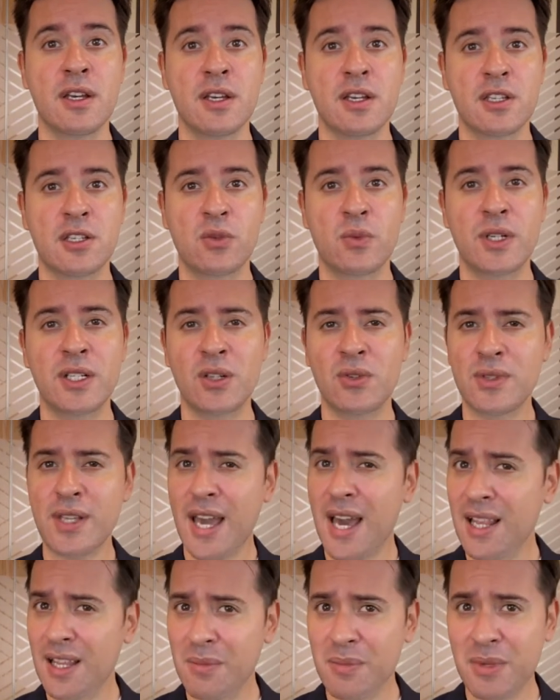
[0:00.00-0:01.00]
So when those
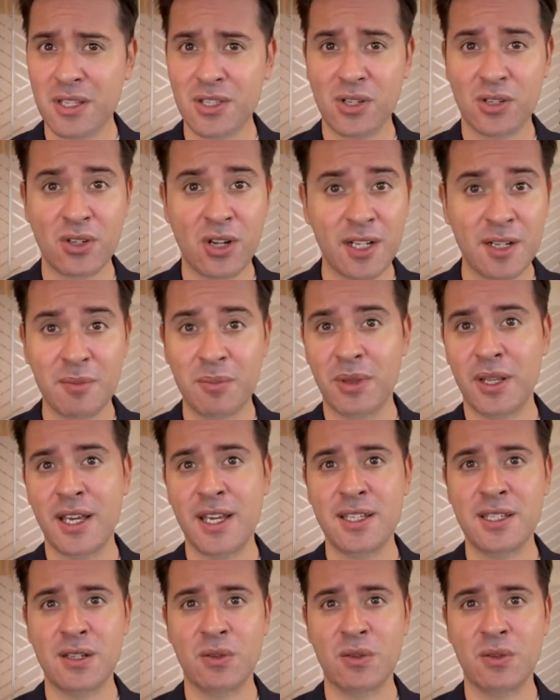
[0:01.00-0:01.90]
elements are not in place,